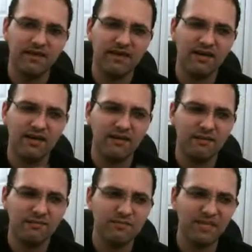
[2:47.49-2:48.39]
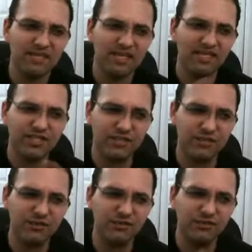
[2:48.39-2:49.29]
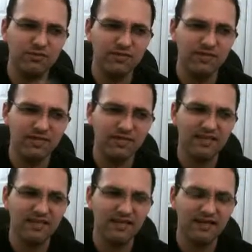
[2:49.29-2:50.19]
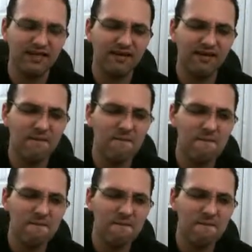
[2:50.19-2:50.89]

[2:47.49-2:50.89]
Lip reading: That kind of shows that